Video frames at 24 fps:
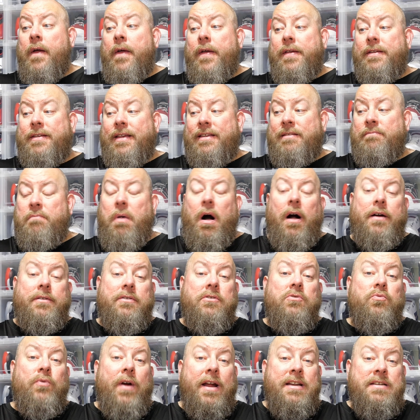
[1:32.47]
It says
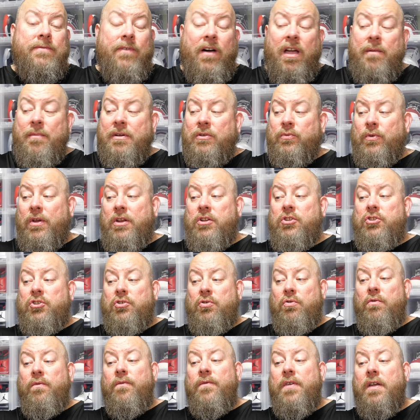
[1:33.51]
boxes range value between
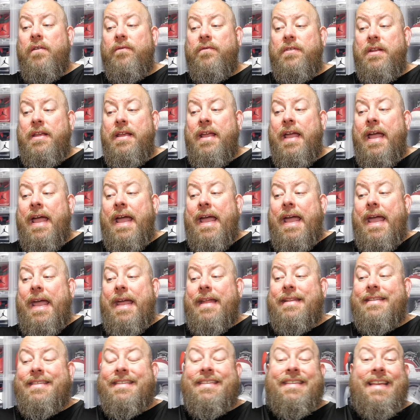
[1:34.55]
two fifty
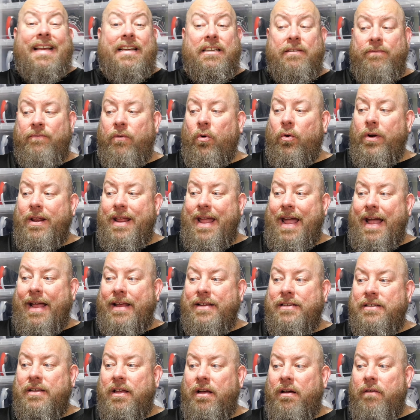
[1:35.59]
and six forty
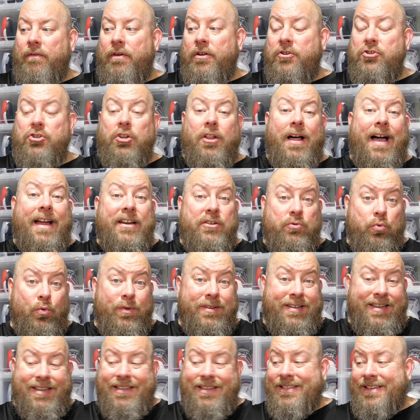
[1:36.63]
as of July
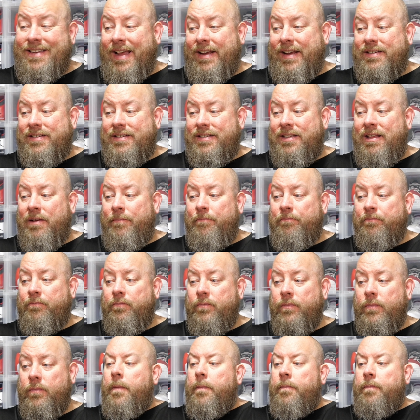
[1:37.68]
twenty-sixth.
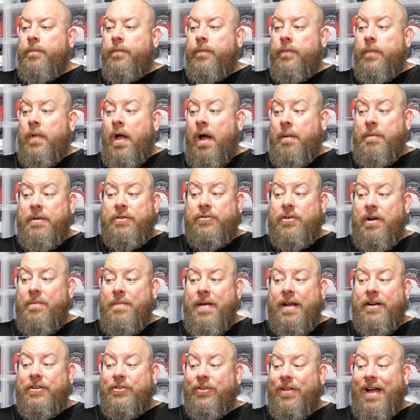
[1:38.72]
I'm just trying to
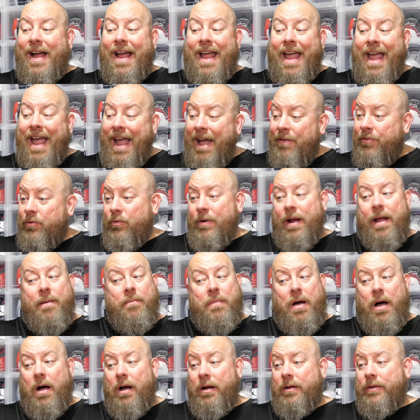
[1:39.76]
make sure that I have the right
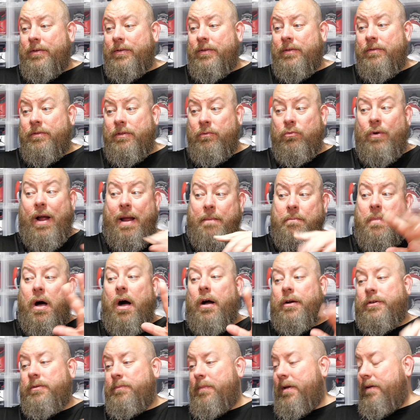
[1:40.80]
box, the right
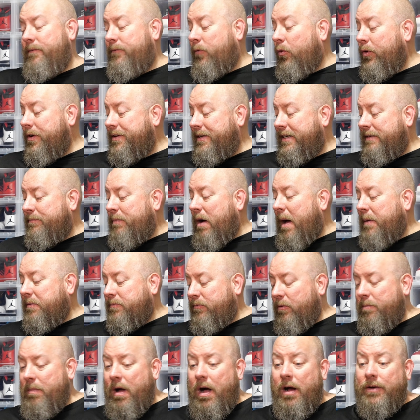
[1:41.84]
box. But four to six pops
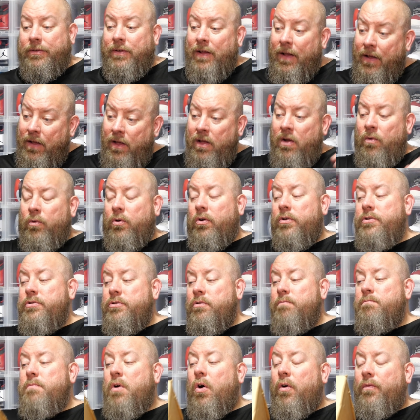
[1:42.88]
per box. We're going to
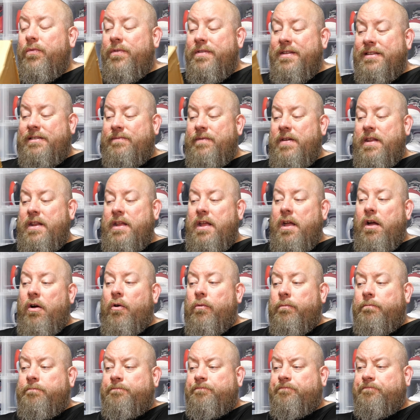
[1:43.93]
do them both in this video.
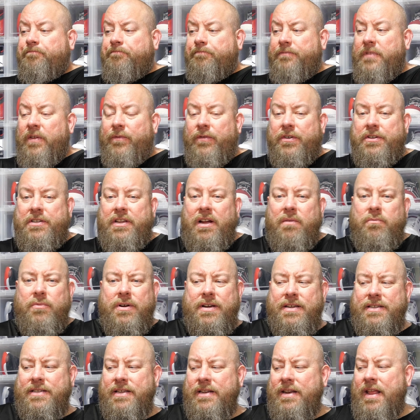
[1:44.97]
If for some
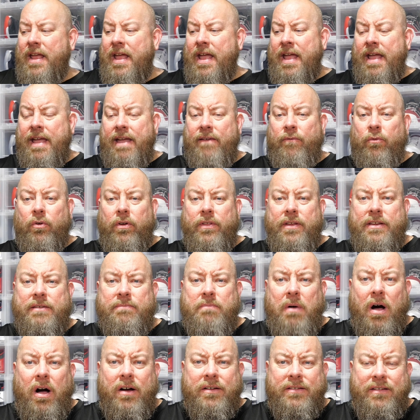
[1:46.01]
reason, if one of these
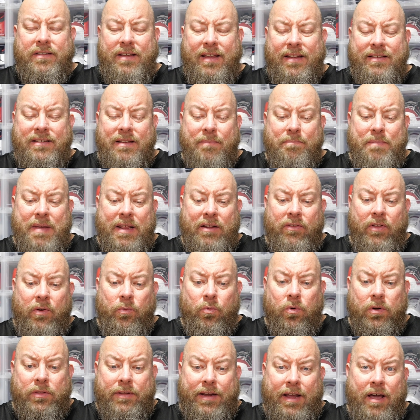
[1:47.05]
boxes ends up being only
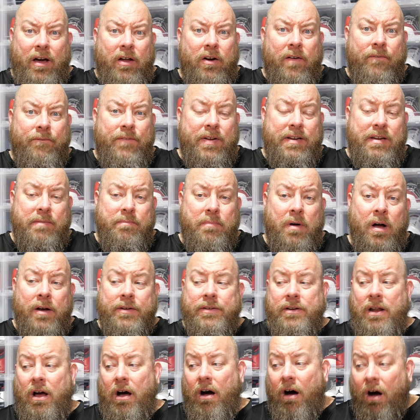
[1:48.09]
worth like a hundred fifty
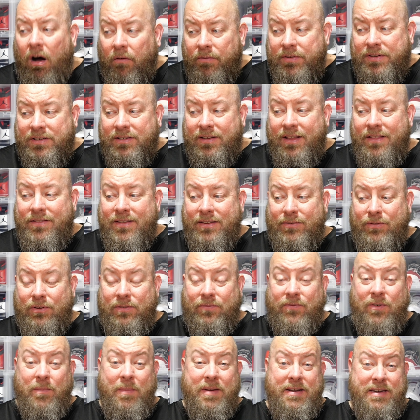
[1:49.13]
bucks, and obviously this was
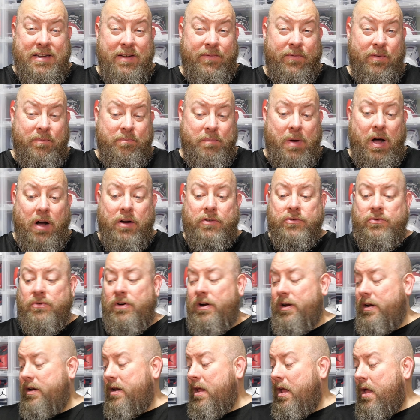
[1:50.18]
from a different box
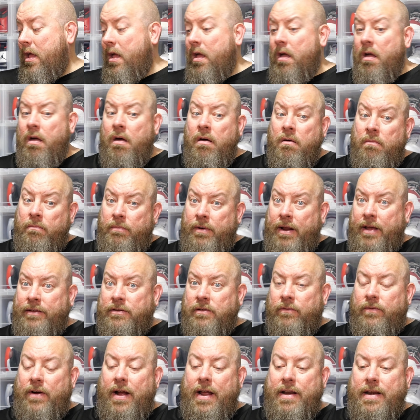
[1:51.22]
run. But
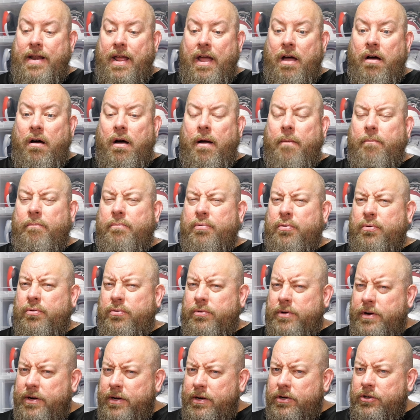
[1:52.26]
as of right now, I'm
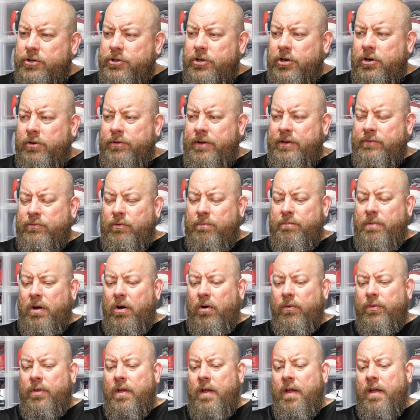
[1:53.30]
pretty sure these were
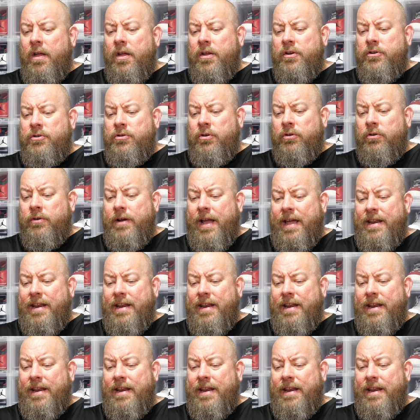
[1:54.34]
both two hundred